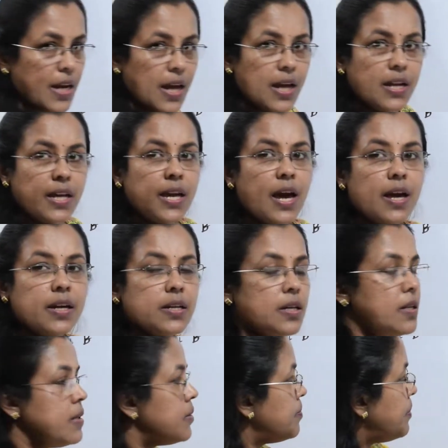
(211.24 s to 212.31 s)
any
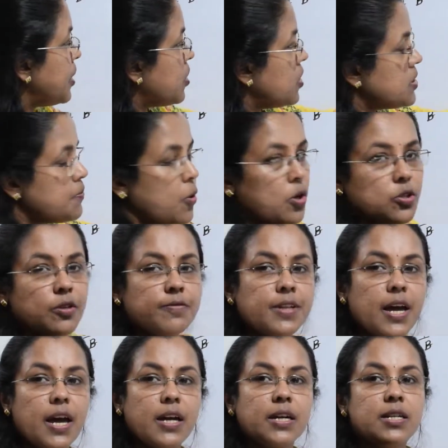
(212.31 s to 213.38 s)
angle because both of the
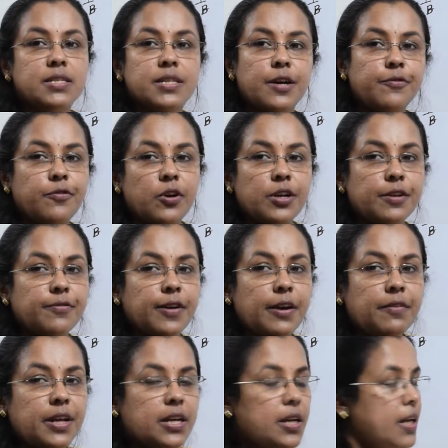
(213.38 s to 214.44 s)
angles are
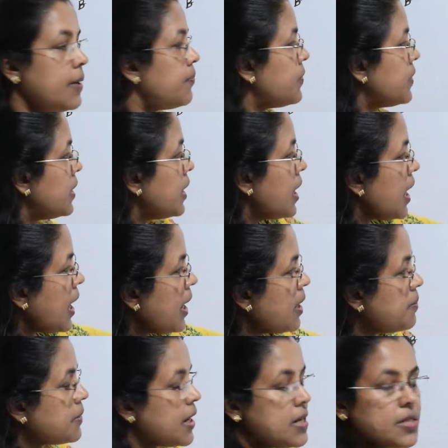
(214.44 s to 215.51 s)
45 degree. I
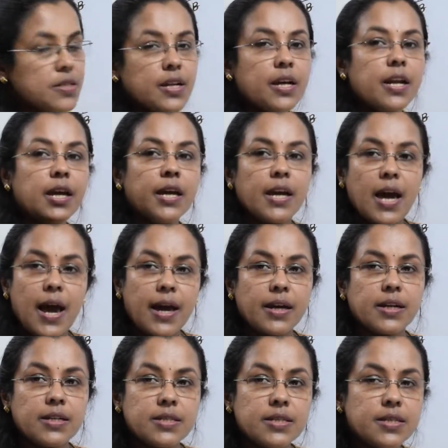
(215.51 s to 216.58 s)
am considering
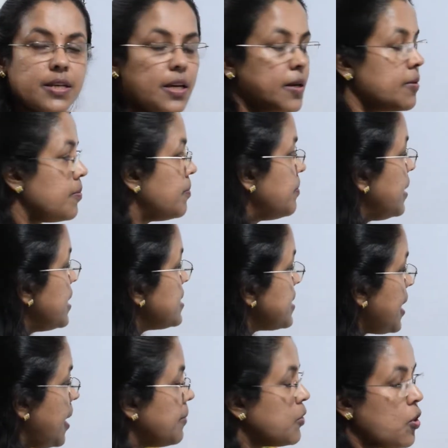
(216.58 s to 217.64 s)
angle C. Means
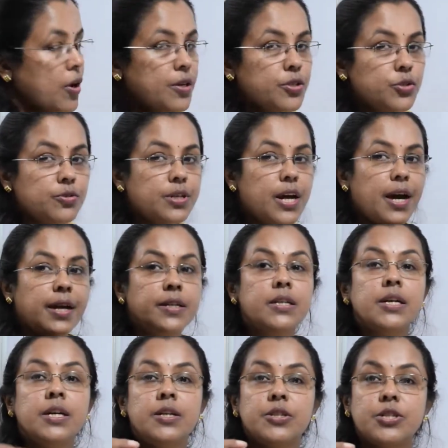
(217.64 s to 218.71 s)
I am going to write
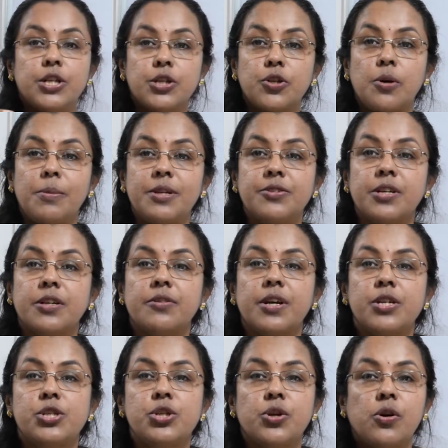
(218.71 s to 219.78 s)
trigonometric
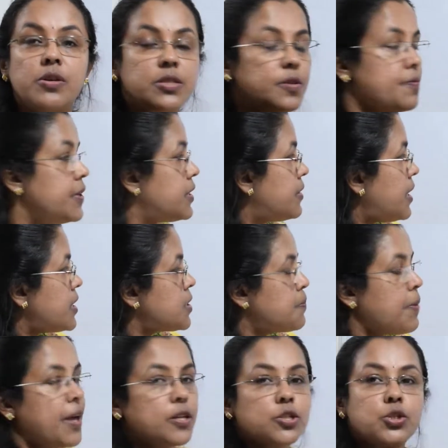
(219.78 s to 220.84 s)
ratios with
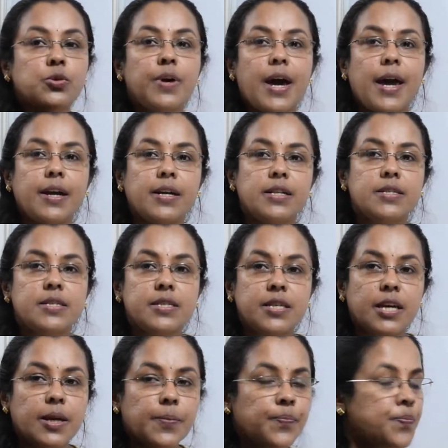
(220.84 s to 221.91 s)
respect to angle C.